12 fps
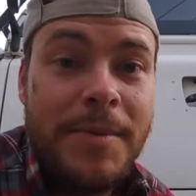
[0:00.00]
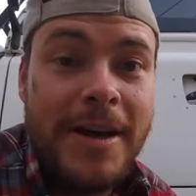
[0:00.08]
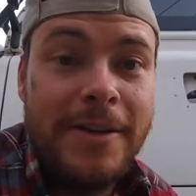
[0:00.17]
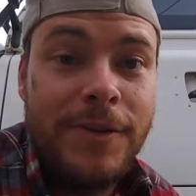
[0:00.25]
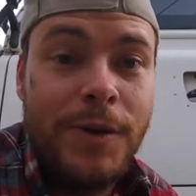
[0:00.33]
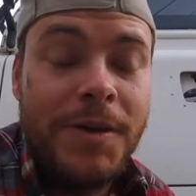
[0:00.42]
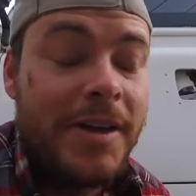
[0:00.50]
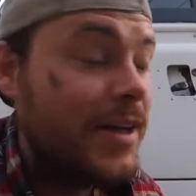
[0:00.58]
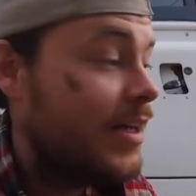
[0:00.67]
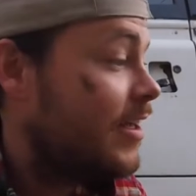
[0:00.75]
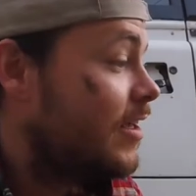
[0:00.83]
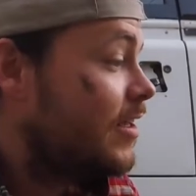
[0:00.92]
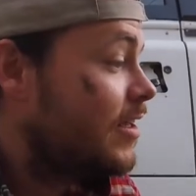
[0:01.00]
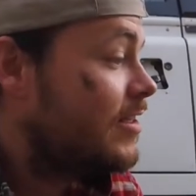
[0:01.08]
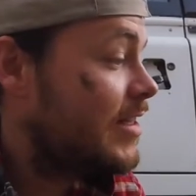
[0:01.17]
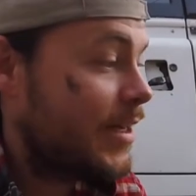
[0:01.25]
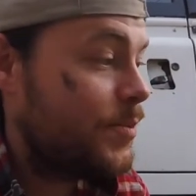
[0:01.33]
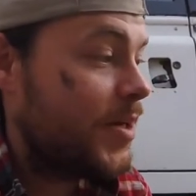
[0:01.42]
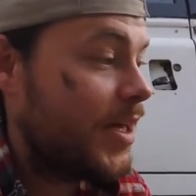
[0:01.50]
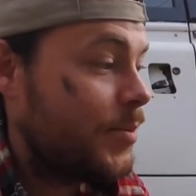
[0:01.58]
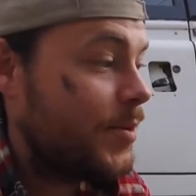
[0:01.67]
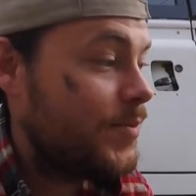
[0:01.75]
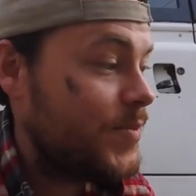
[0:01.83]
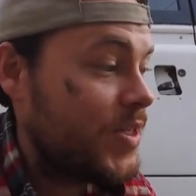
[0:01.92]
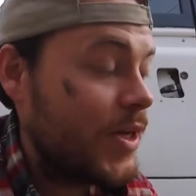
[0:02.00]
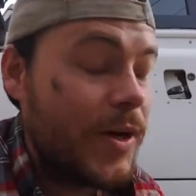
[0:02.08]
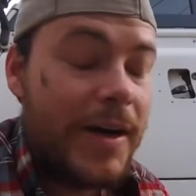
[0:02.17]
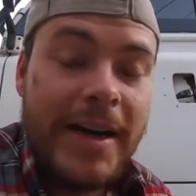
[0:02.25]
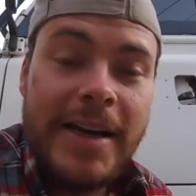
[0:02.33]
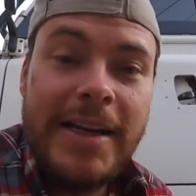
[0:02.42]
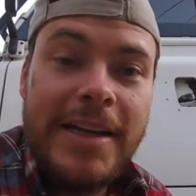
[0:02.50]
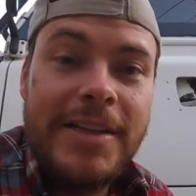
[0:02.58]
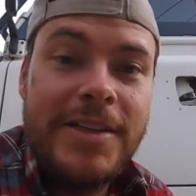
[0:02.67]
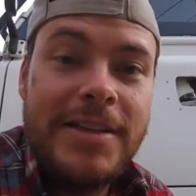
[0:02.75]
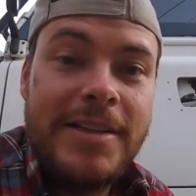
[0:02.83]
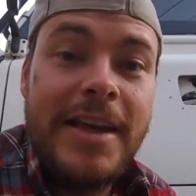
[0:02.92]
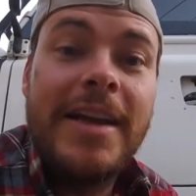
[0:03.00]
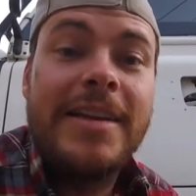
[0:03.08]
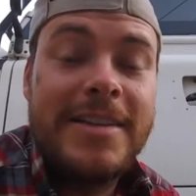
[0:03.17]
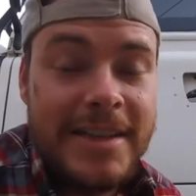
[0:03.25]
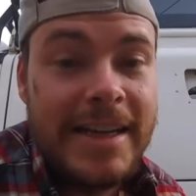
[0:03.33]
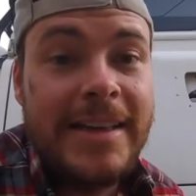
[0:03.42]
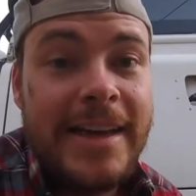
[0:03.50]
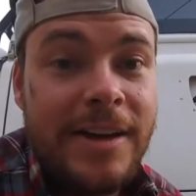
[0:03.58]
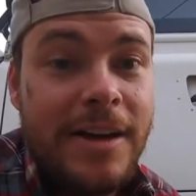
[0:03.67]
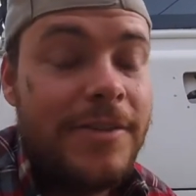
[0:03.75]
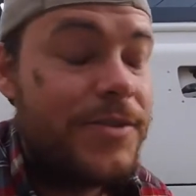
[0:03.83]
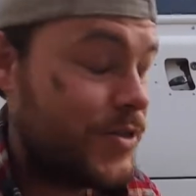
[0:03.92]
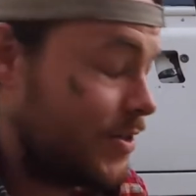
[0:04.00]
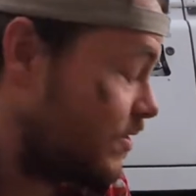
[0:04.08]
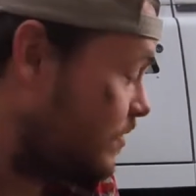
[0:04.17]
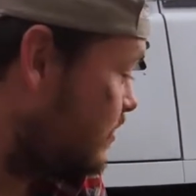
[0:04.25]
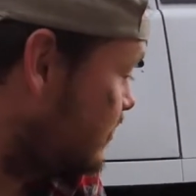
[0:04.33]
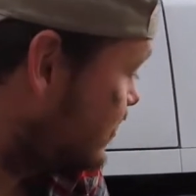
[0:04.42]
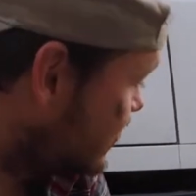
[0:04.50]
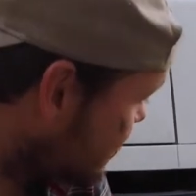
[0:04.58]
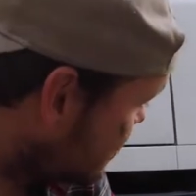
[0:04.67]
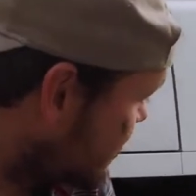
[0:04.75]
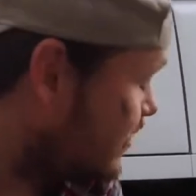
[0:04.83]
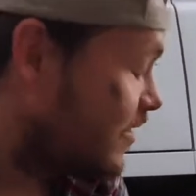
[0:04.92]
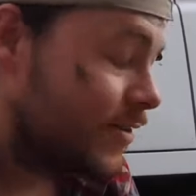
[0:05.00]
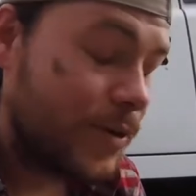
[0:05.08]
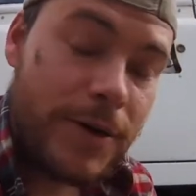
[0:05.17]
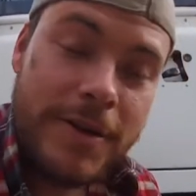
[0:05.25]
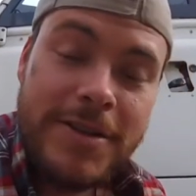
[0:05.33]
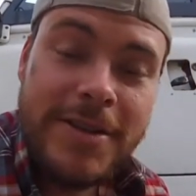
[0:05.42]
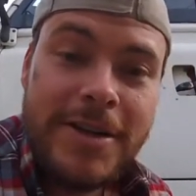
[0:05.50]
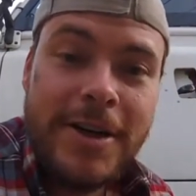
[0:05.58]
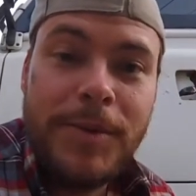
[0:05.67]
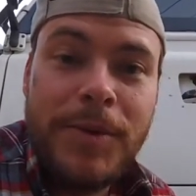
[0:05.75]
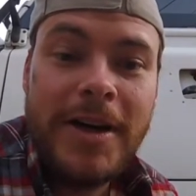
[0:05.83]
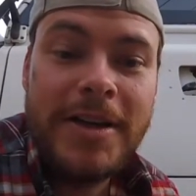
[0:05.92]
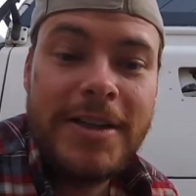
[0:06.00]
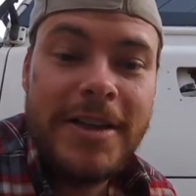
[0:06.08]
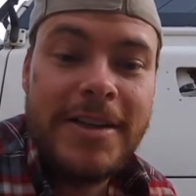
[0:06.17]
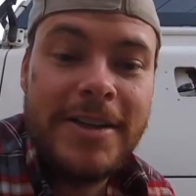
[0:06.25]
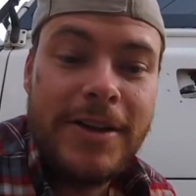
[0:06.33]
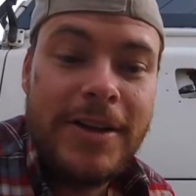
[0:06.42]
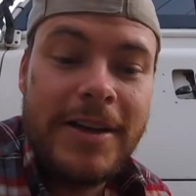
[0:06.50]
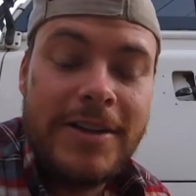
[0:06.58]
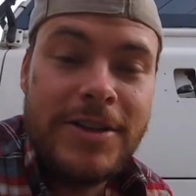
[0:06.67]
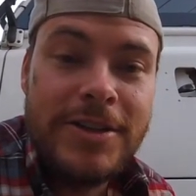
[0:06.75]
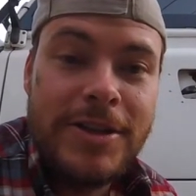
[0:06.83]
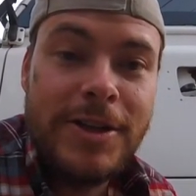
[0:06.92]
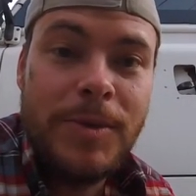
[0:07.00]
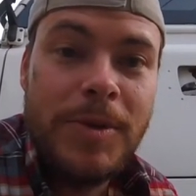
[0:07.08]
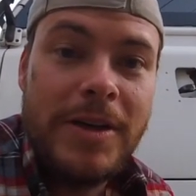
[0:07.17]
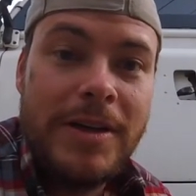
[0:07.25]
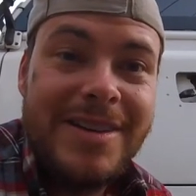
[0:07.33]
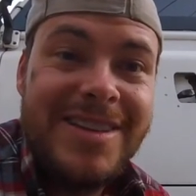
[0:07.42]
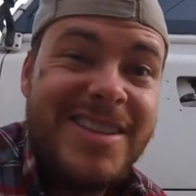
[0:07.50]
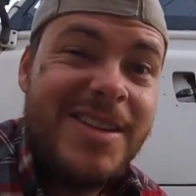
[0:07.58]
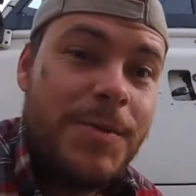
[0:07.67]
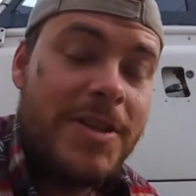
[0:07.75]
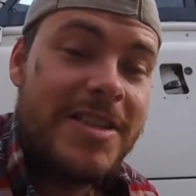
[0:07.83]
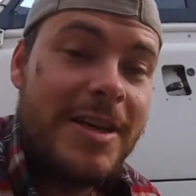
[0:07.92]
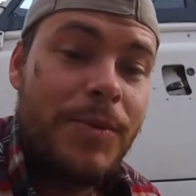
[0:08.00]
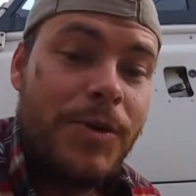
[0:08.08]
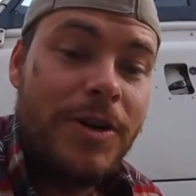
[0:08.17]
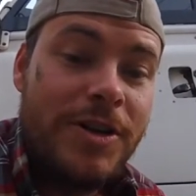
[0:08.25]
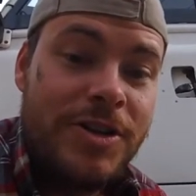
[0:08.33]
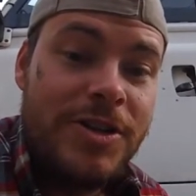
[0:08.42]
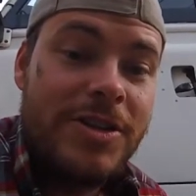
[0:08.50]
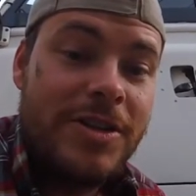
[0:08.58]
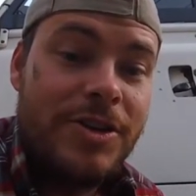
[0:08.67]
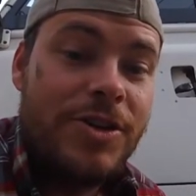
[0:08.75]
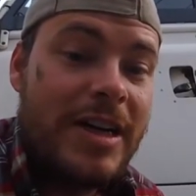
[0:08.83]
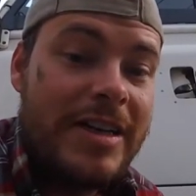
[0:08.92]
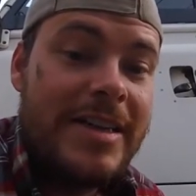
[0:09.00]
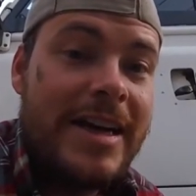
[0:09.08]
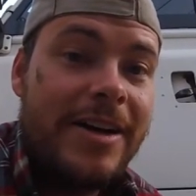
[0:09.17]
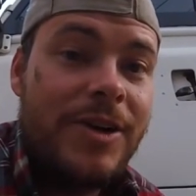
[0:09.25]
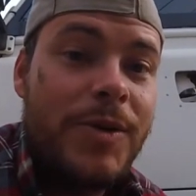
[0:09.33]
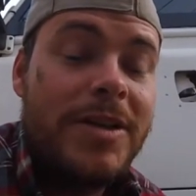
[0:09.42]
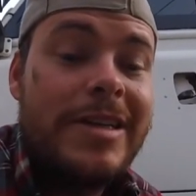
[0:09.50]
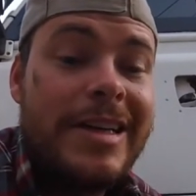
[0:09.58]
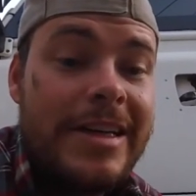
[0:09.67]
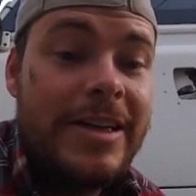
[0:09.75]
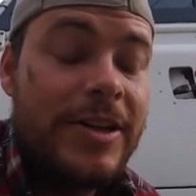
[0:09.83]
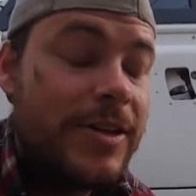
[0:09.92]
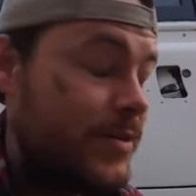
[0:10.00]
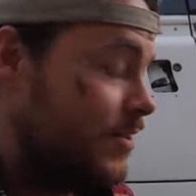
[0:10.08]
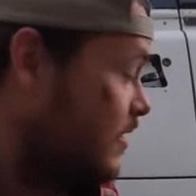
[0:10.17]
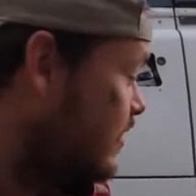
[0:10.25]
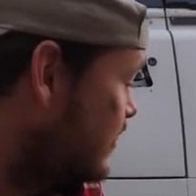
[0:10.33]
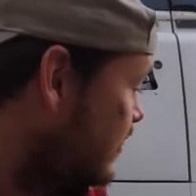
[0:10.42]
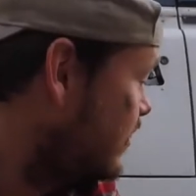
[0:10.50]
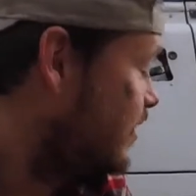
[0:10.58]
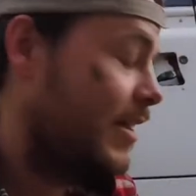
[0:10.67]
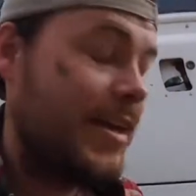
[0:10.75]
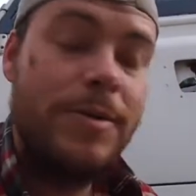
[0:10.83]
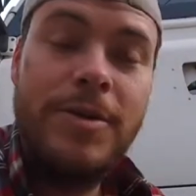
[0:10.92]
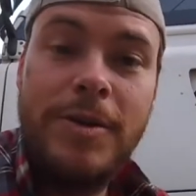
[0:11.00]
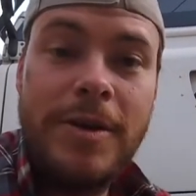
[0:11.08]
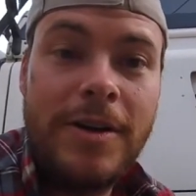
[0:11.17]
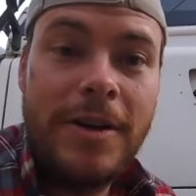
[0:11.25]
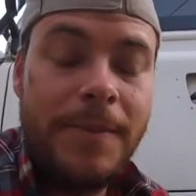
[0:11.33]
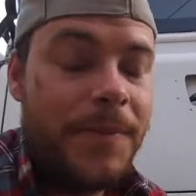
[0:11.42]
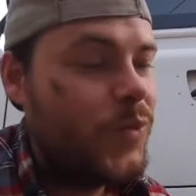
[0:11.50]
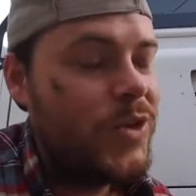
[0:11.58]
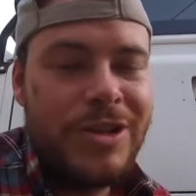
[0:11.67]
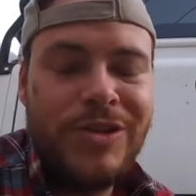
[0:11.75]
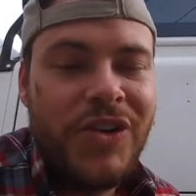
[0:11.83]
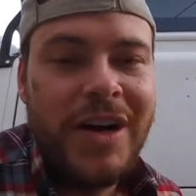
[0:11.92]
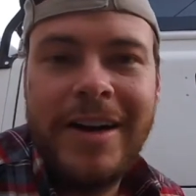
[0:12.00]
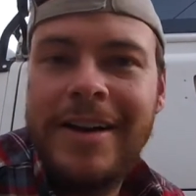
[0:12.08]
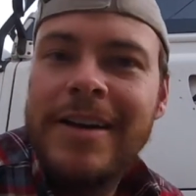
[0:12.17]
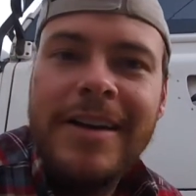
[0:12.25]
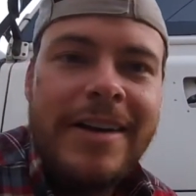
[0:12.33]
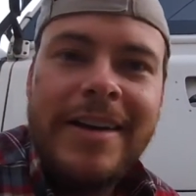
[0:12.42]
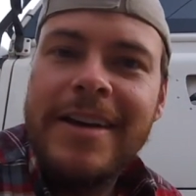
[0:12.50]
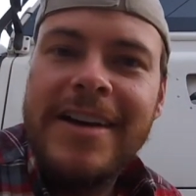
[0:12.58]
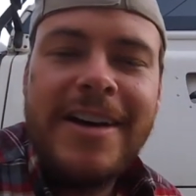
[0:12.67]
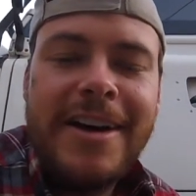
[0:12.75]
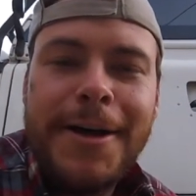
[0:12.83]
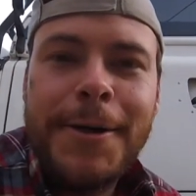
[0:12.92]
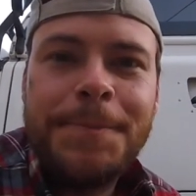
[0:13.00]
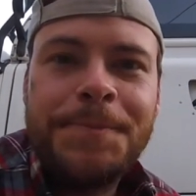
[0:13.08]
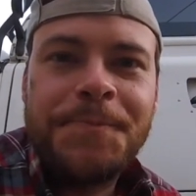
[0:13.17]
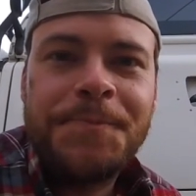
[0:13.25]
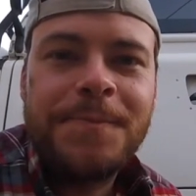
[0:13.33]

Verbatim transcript: manifold down pipe. So I needed then to take that off. So of course you start a project and you think it's just going to be somewhat simple, or you're just going to try to tackle what you need to do, end up doing it all, which is fine. Um,